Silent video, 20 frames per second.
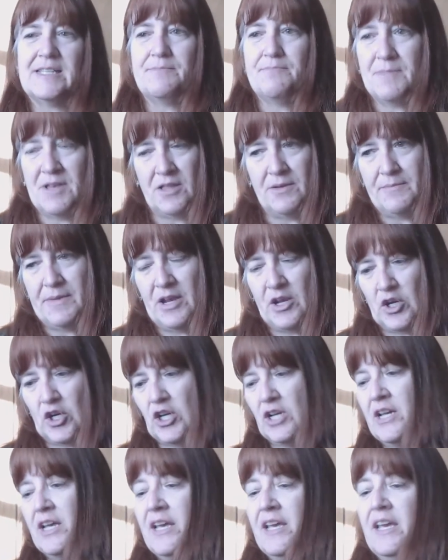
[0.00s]

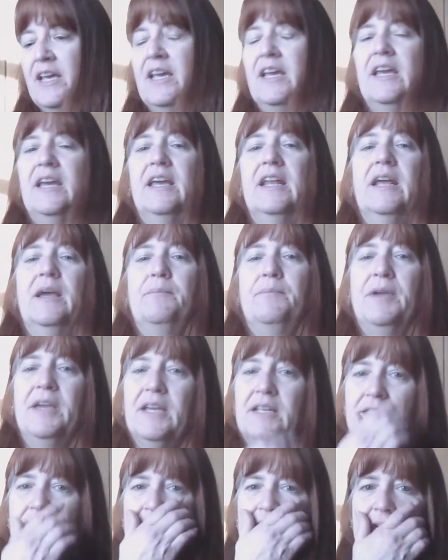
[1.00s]
millimeter, and I
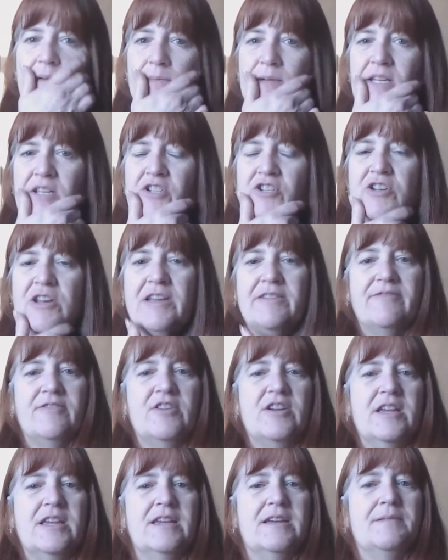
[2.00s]
picked it up yesterday for
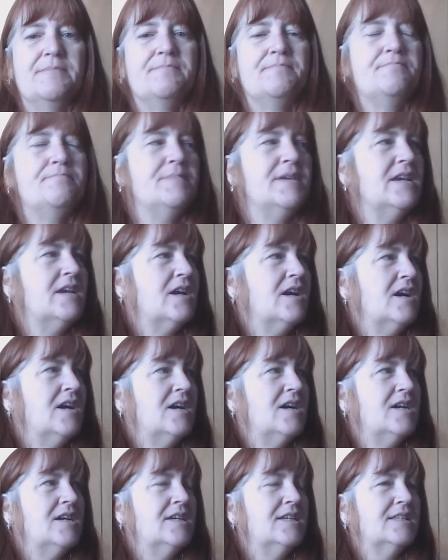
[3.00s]
him
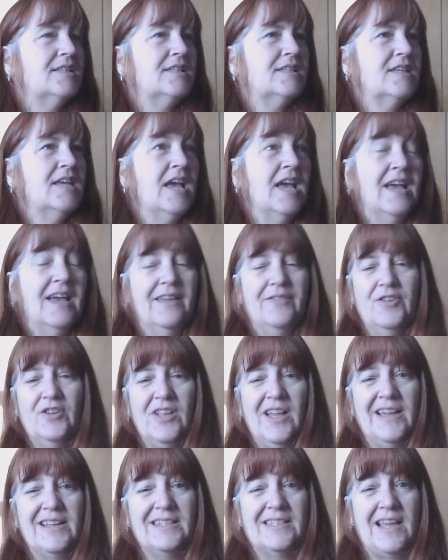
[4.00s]
because, and they're
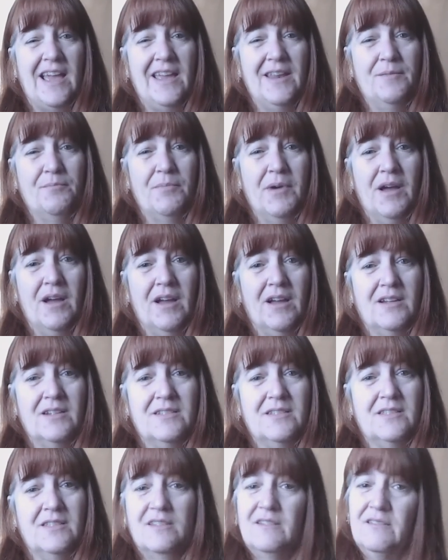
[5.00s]
like $10